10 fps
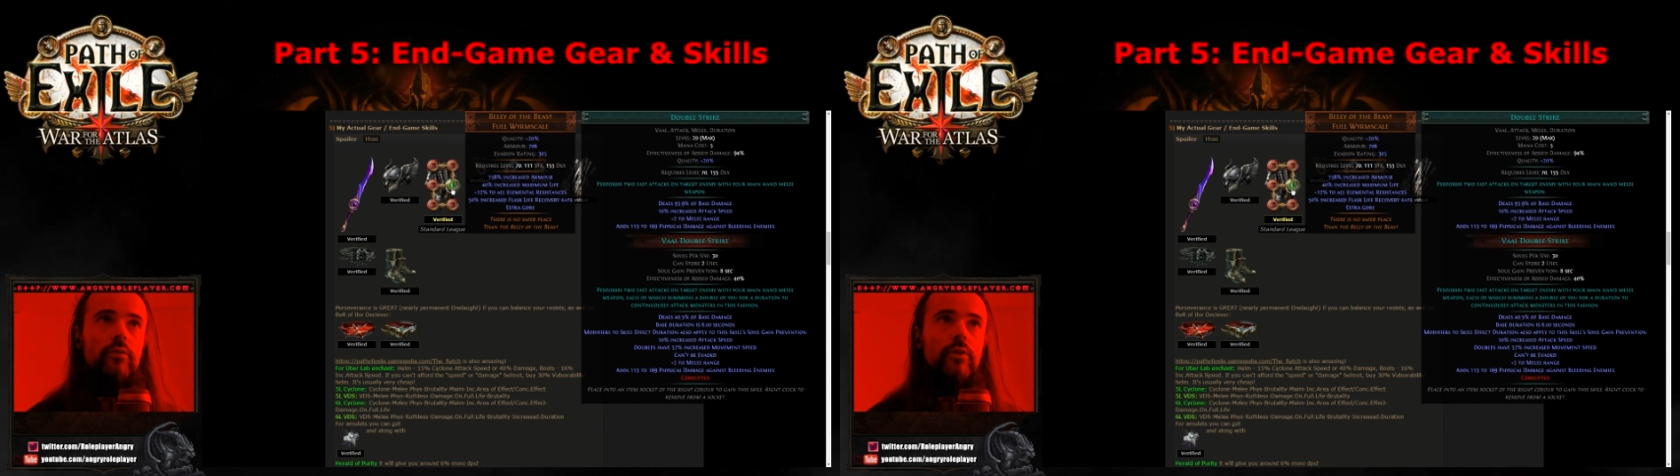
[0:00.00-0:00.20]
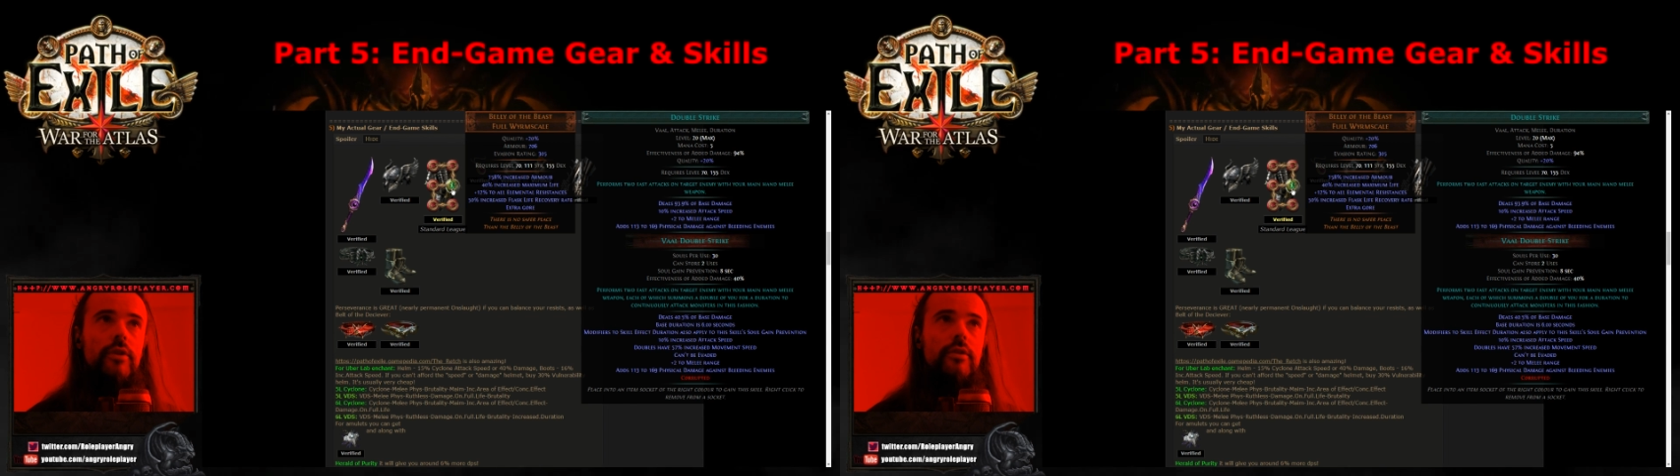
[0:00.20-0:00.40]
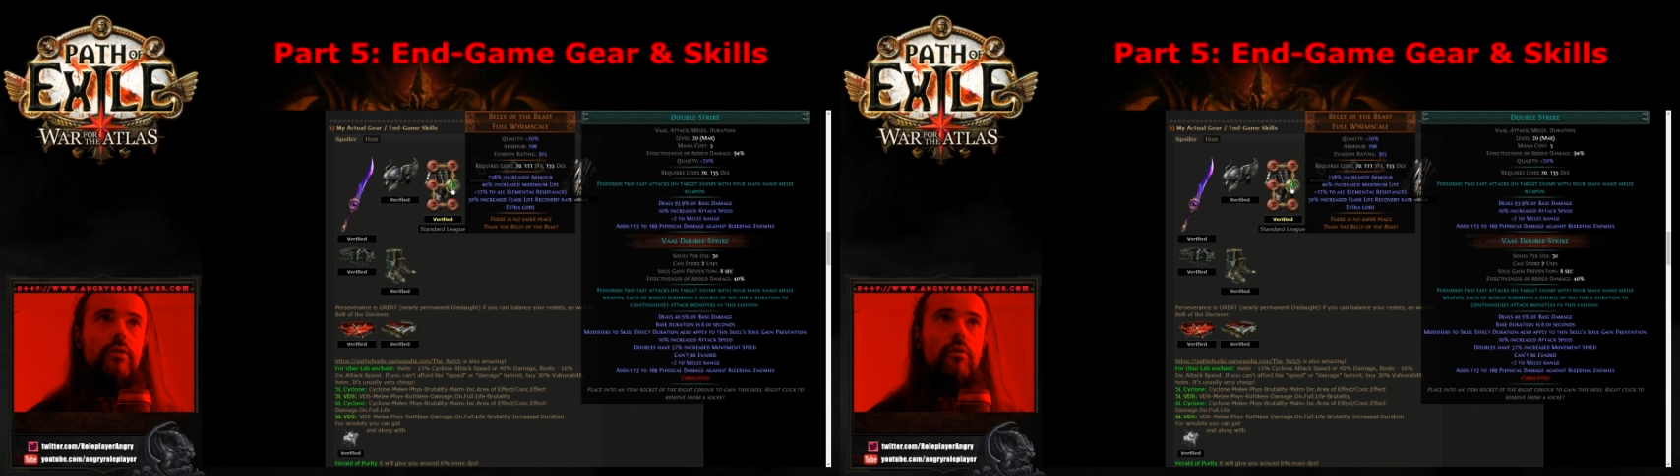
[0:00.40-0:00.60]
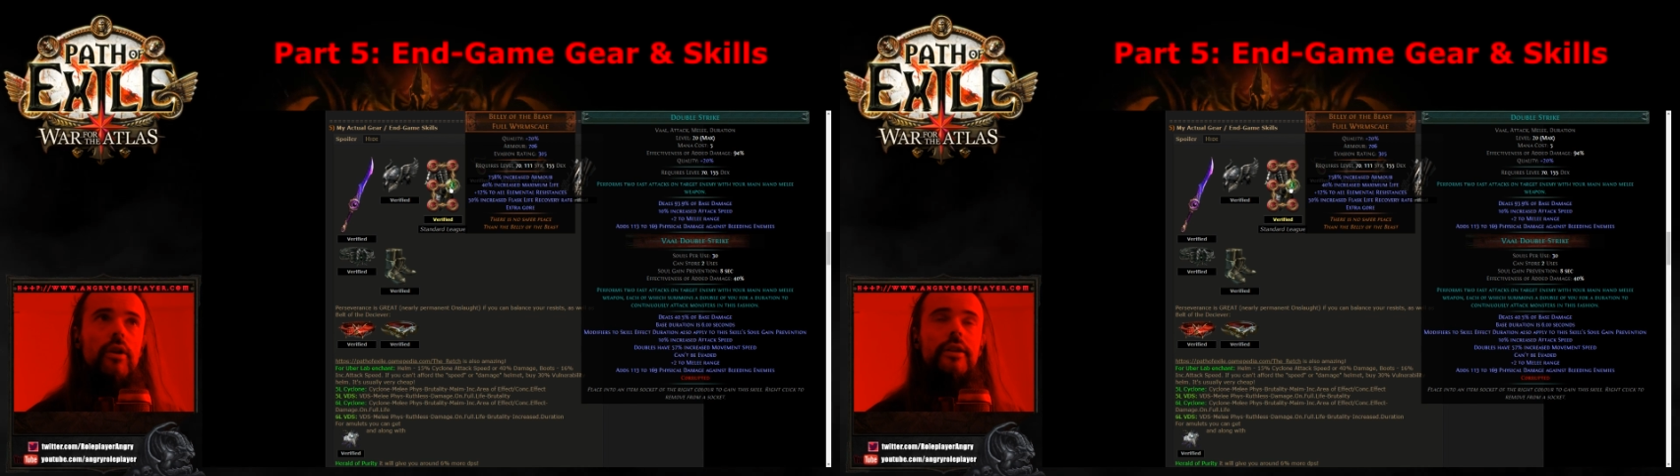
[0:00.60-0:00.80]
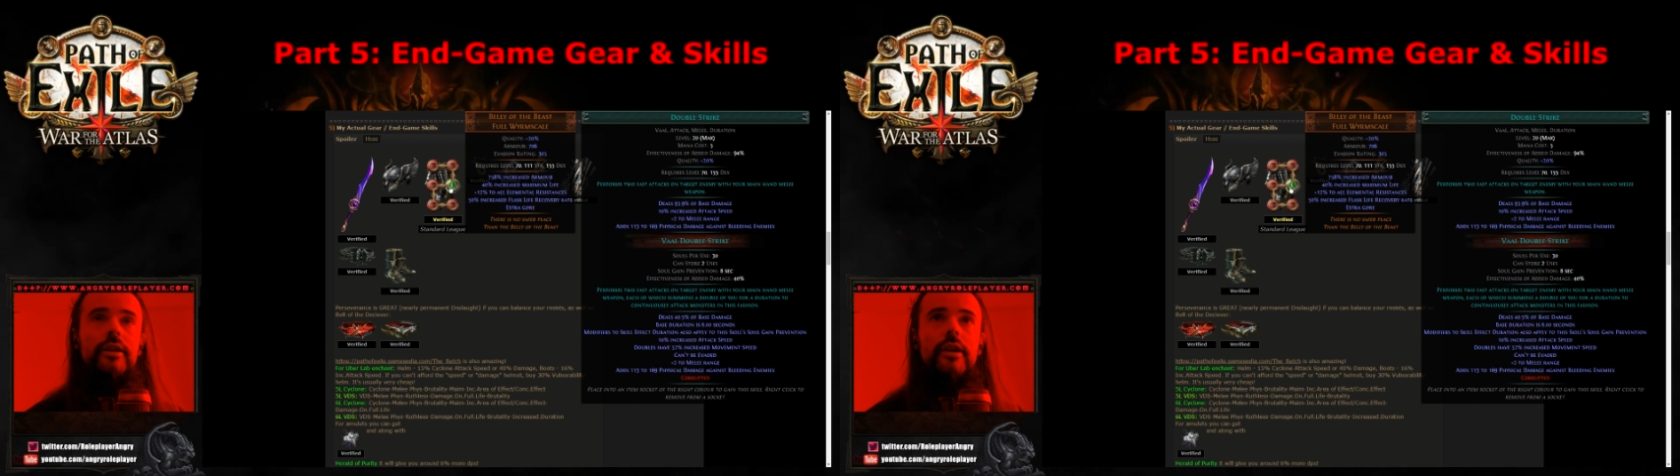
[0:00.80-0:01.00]
with
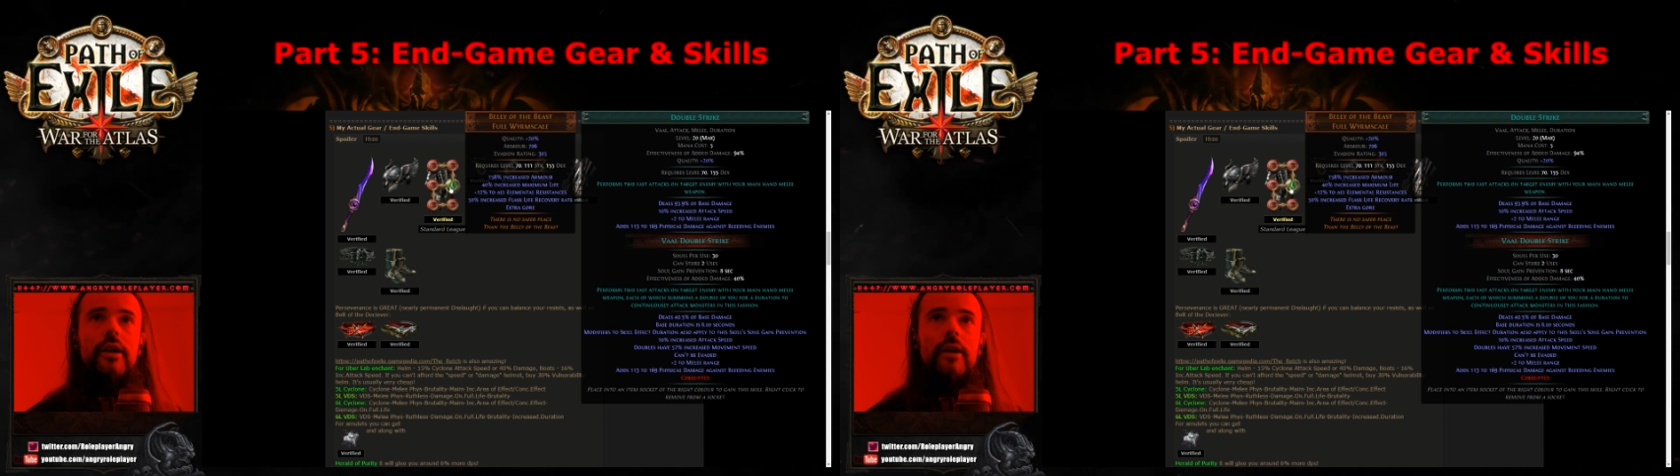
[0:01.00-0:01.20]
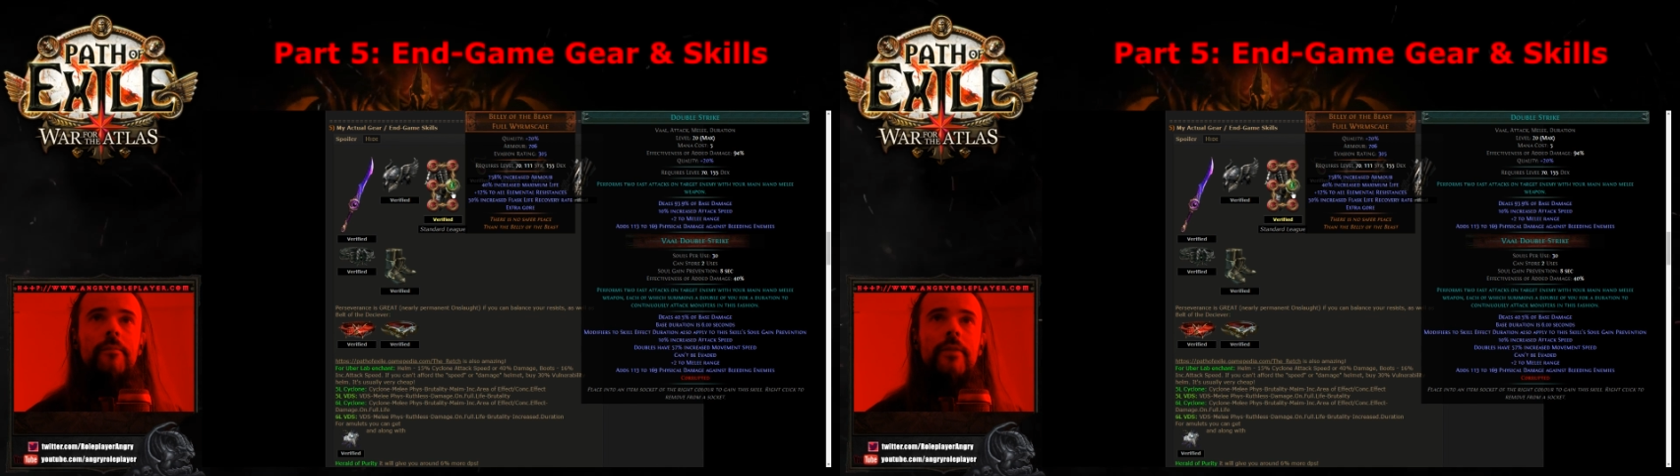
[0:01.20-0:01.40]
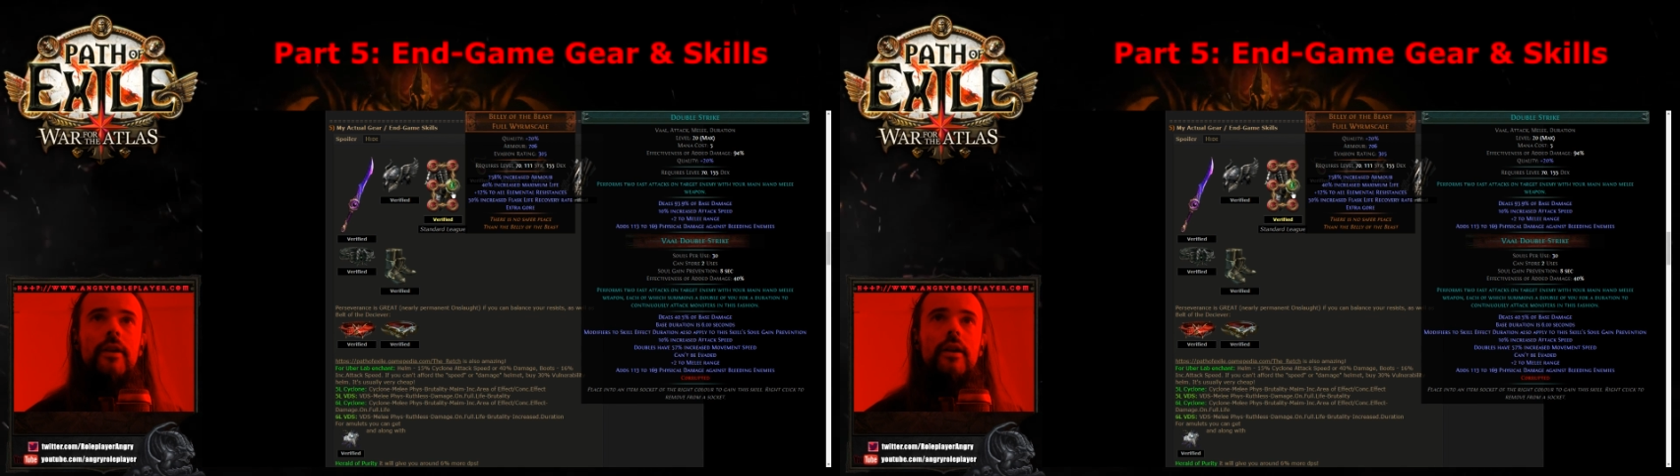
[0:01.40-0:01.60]
quality here.